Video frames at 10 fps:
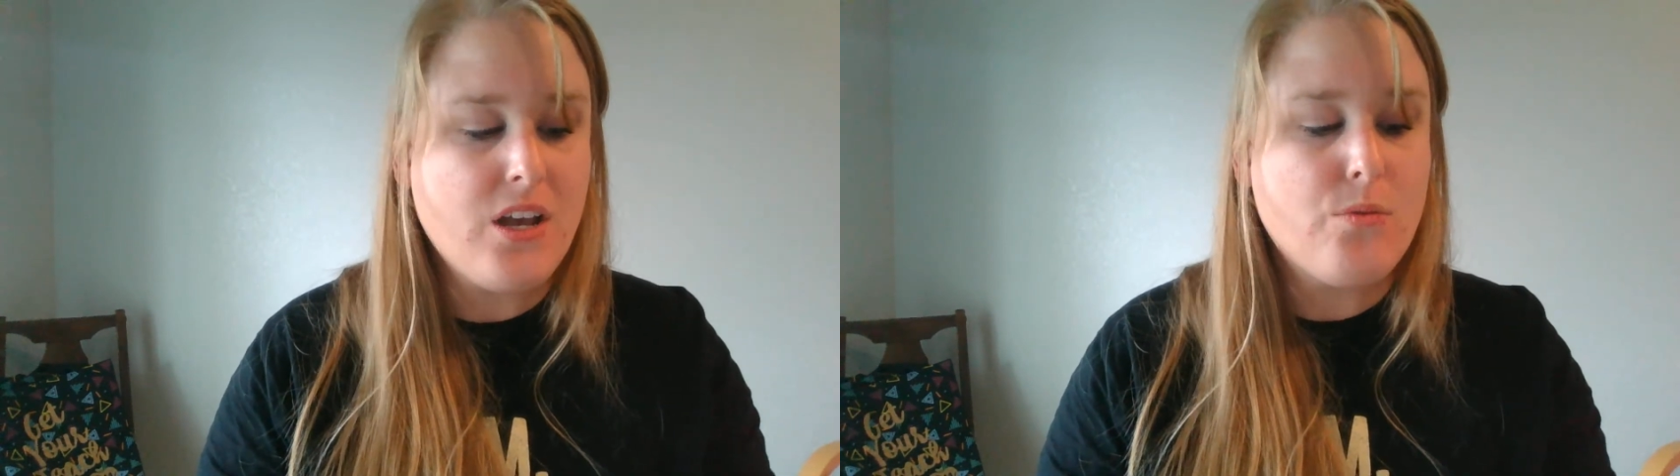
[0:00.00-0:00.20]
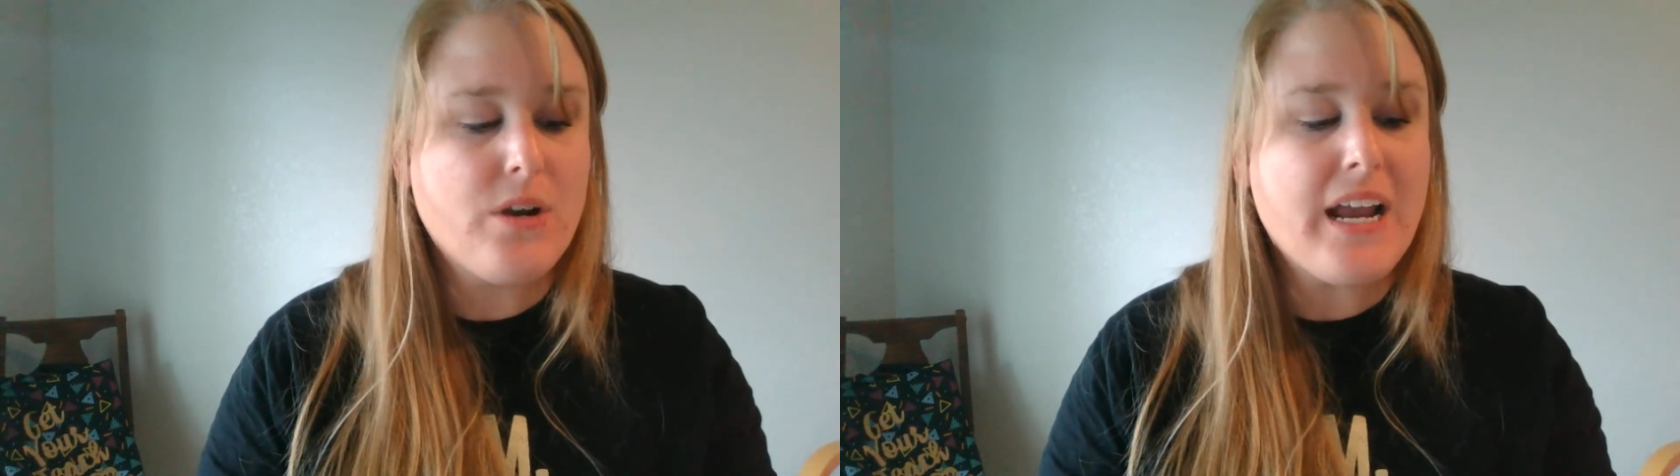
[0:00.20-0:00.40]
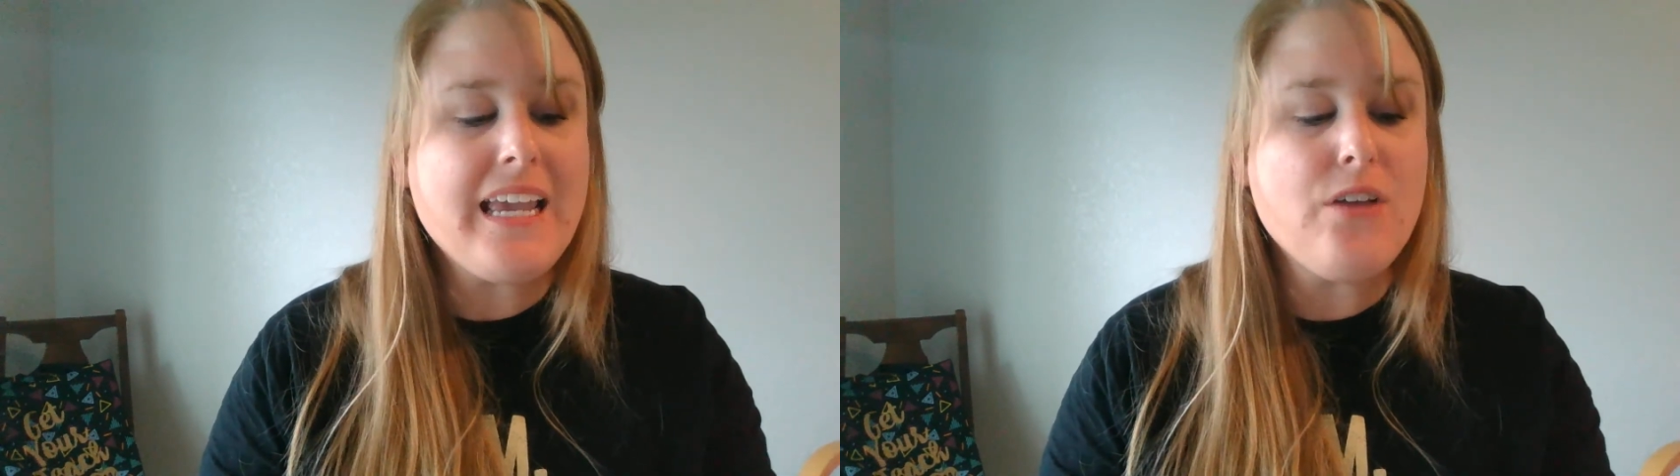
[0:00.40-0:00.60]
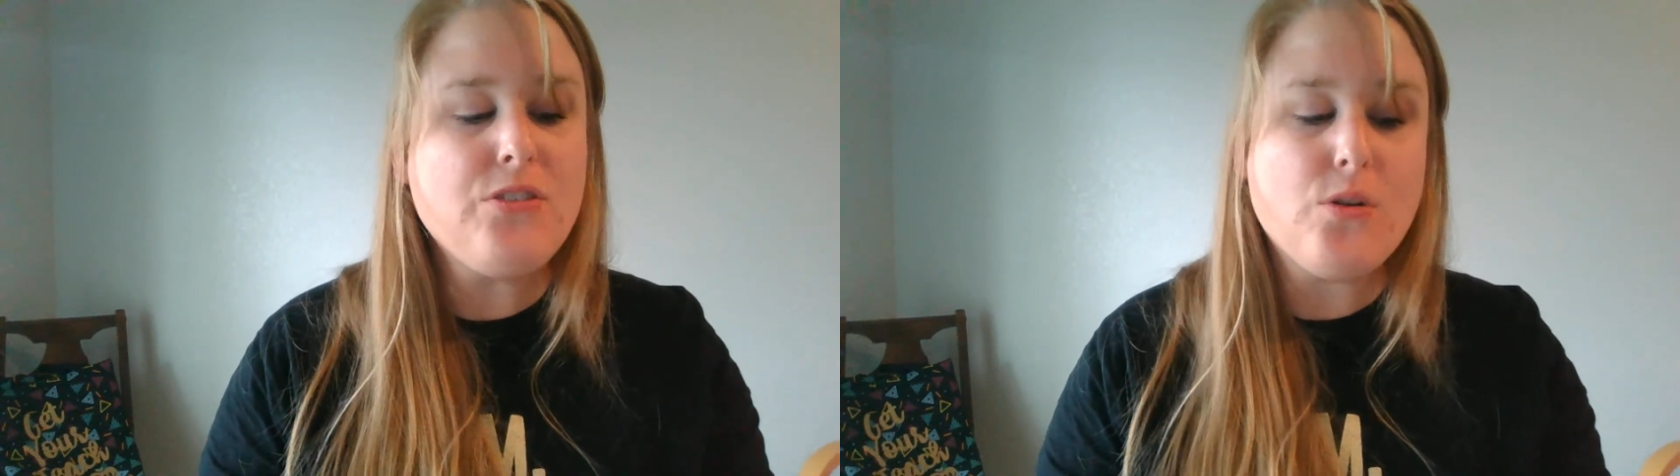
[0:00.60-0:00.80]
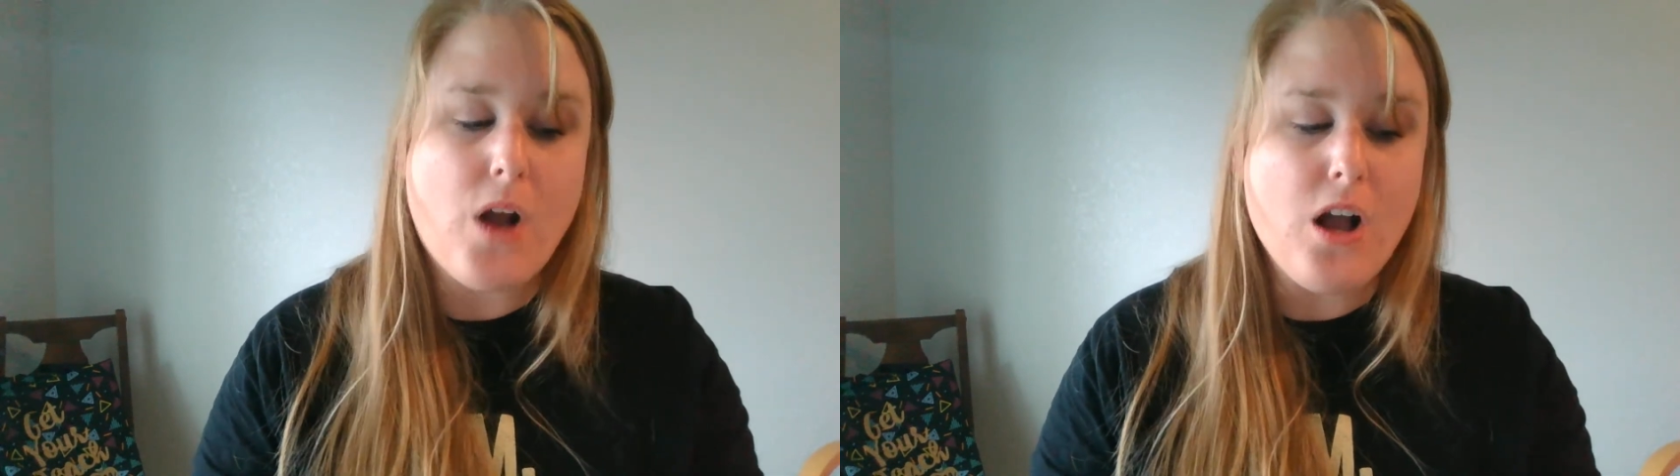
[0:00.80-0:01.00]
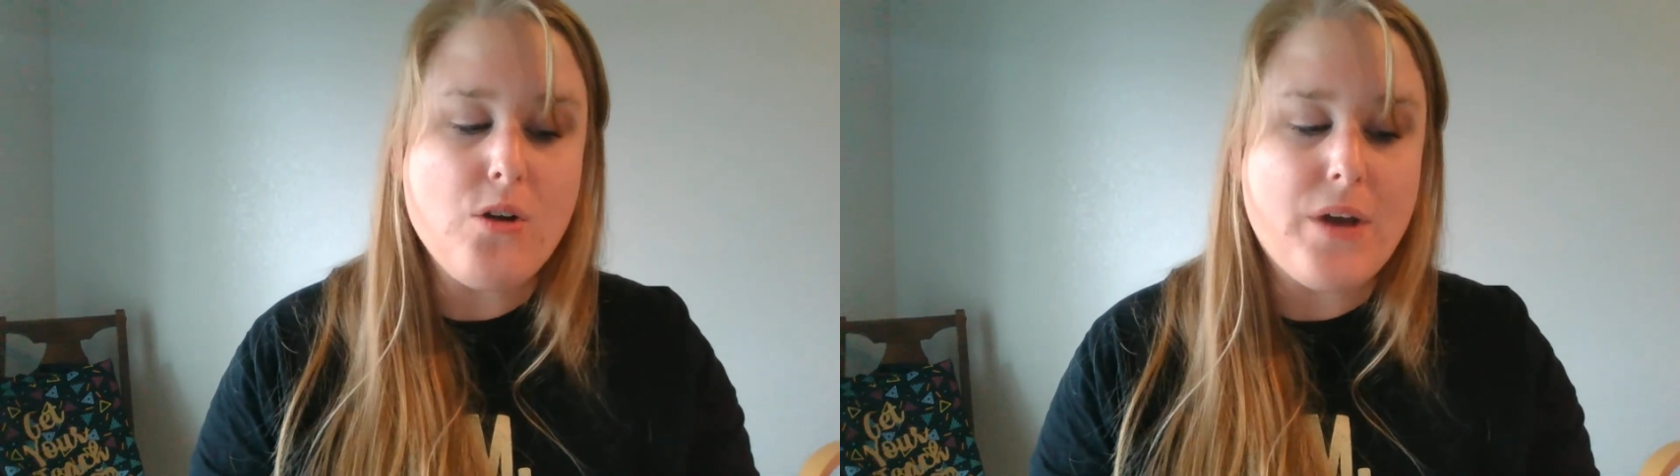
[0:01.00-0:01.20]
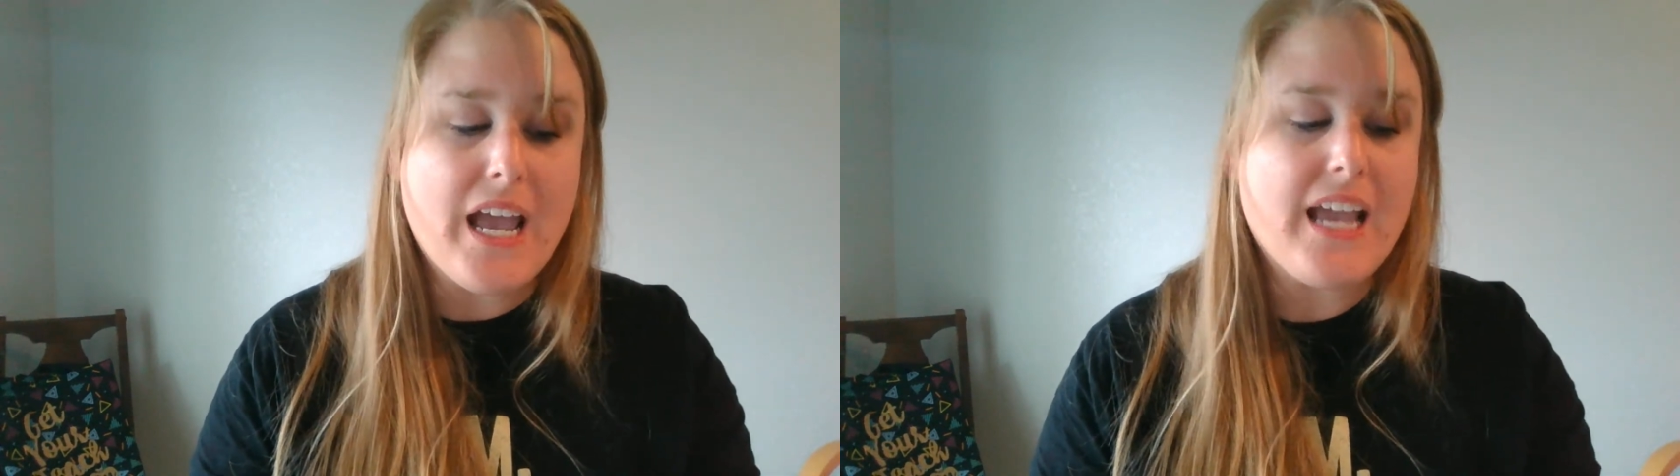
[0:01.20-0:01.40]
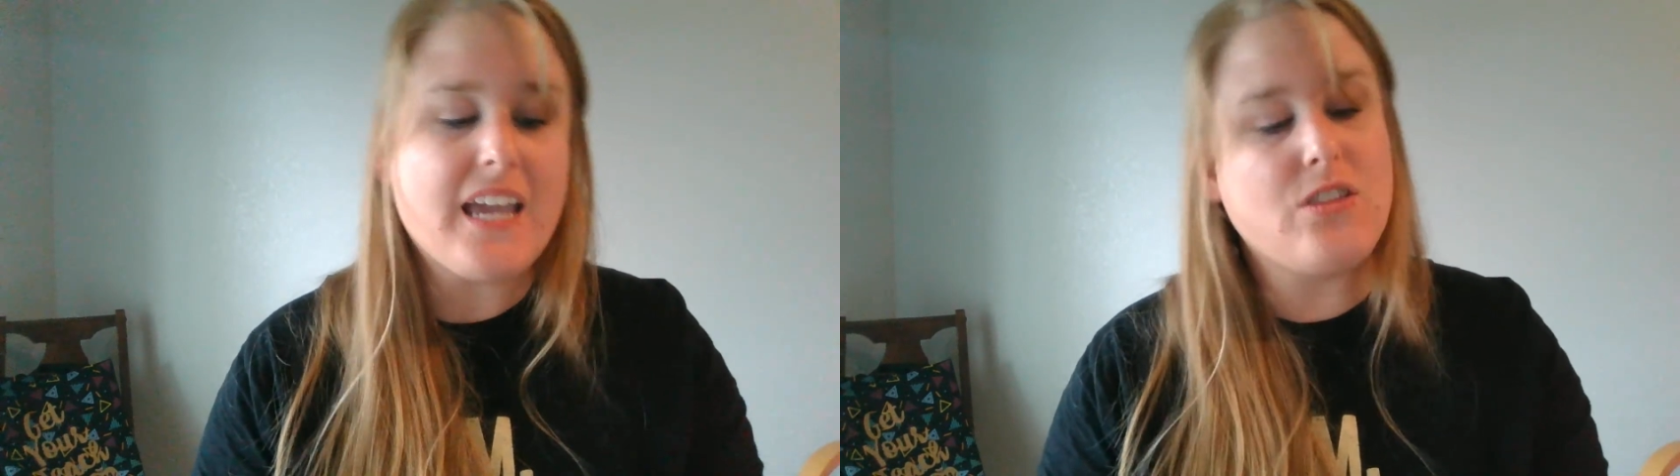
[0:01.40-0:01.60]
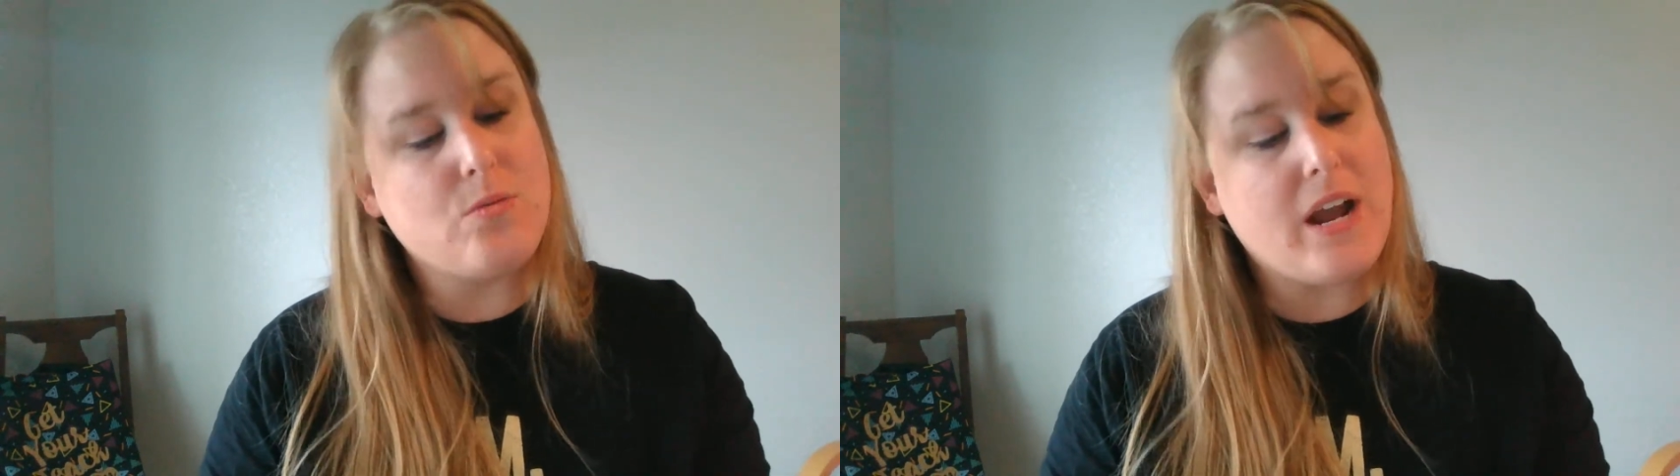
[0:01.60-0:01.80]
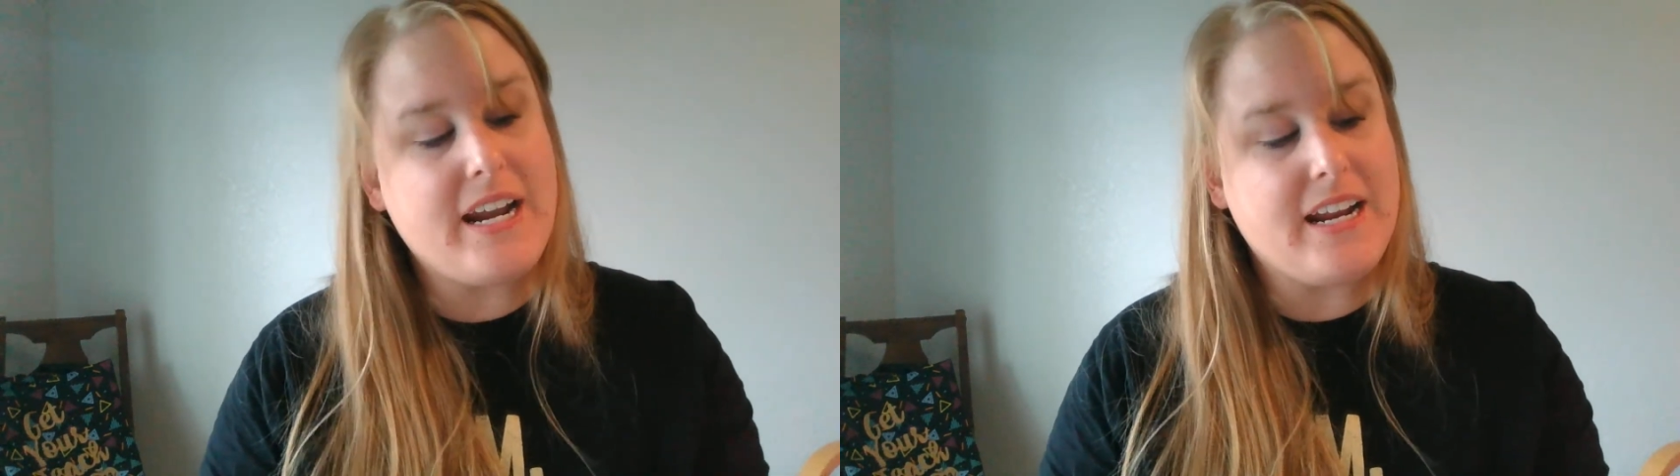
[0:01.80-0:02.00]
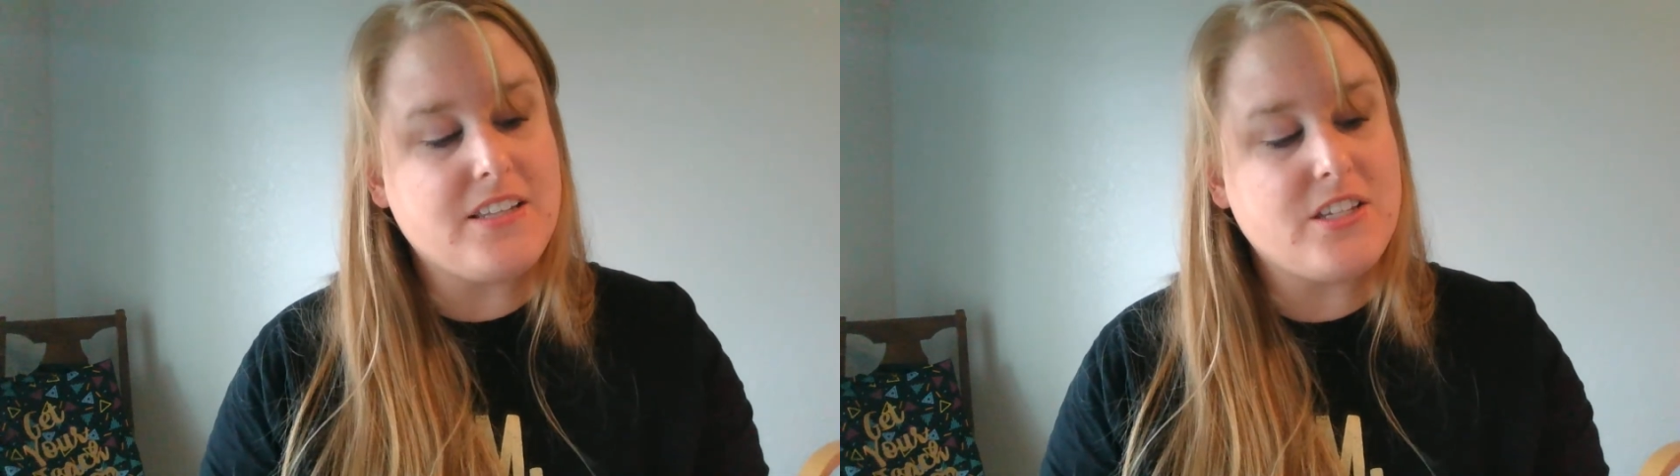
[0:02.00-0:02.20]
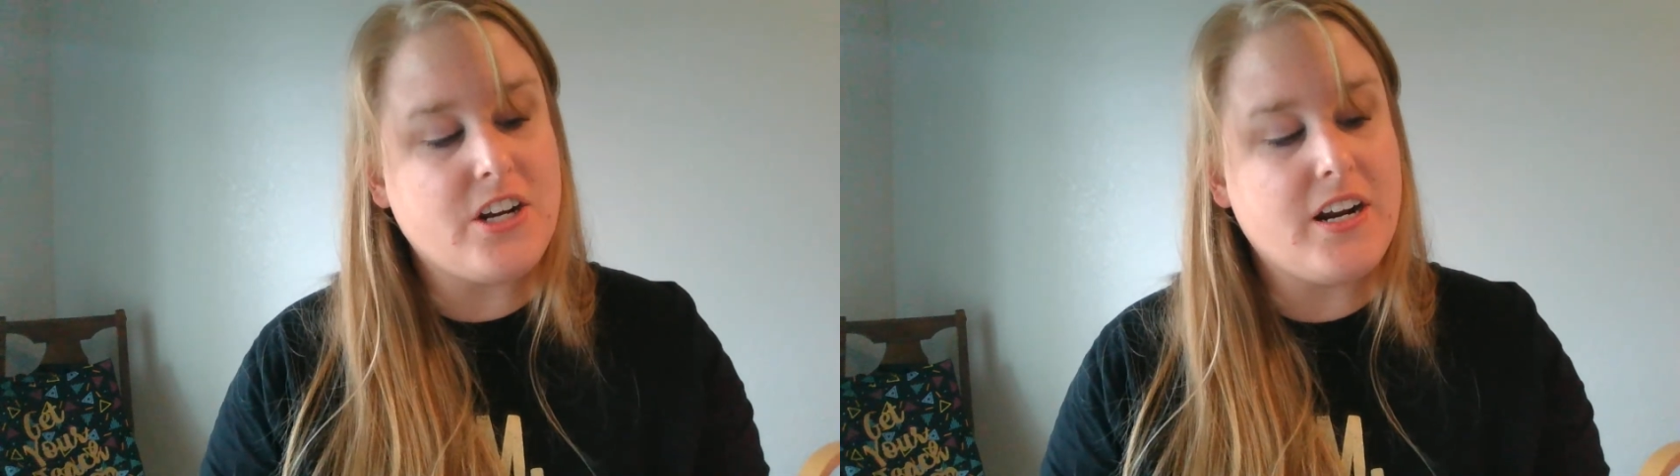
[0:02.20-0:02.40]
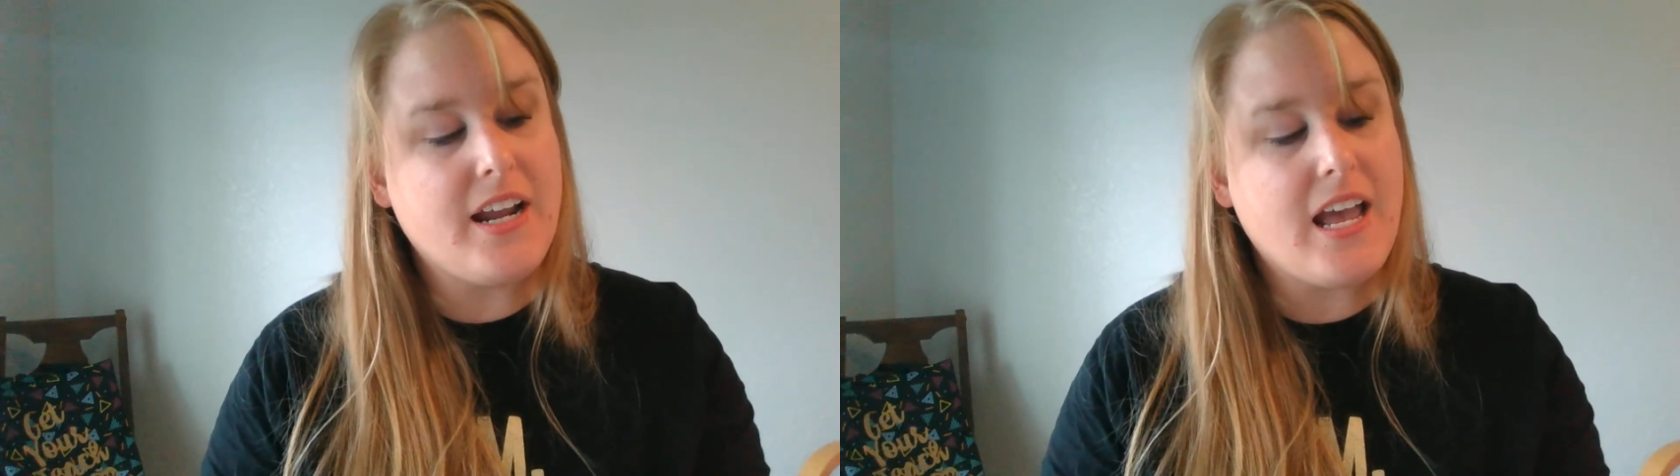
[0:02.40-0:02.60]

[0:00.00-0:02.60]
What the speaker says: "When I count the wrong way, I get the right answer.